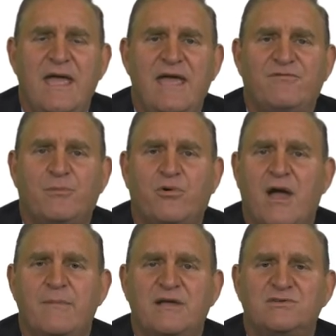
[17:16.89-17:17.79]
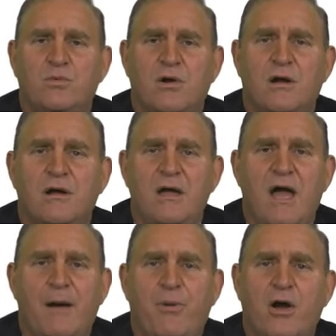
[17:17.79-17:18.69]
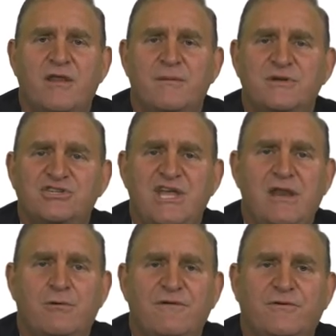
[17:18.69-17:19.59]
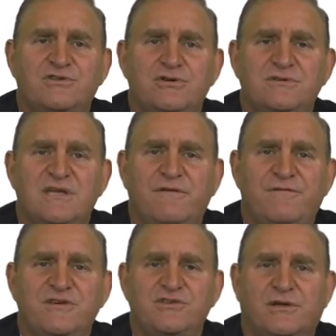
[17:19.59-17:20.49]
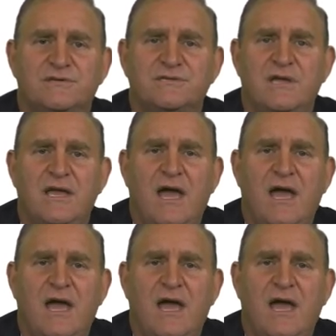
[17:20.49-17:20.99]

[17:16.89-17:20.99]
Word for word: If the primaries were a part of the machinery for choosing officials,